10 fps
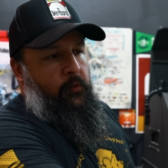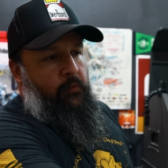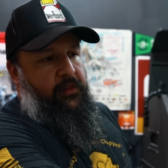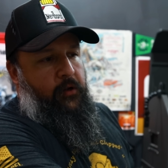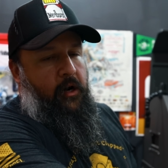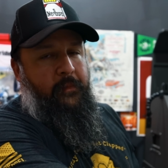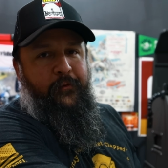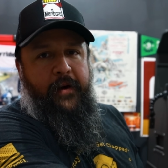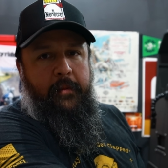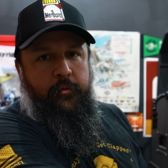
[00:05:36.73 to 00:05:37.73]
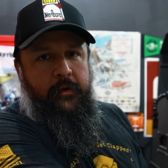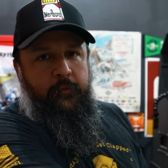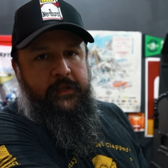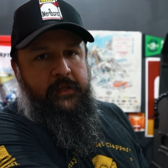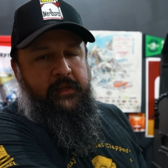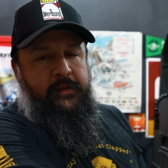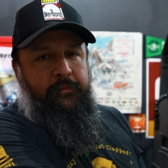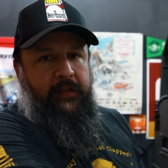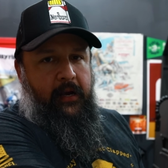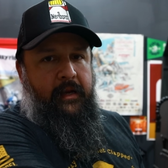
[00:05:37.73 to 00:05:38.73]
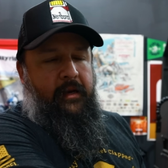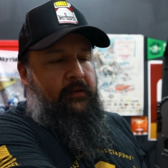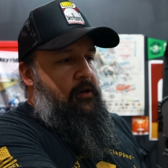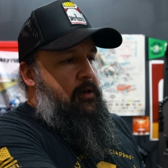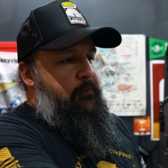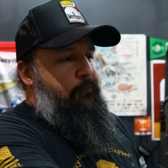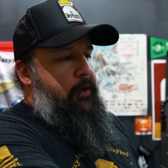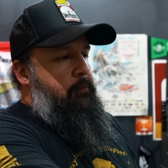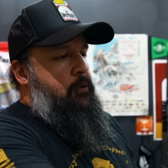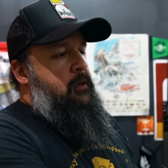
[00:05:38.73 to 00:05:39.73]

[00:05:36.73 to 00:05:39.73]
with a carbon fiber one, which is Blockhead carbon fiber.